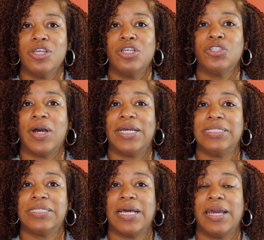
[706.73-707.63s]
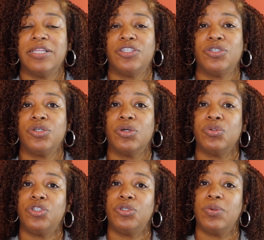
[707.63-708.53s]
So I decided to
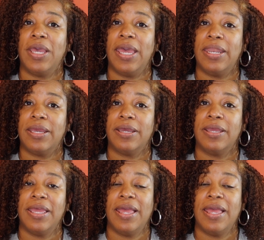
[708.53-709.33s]
go to henna.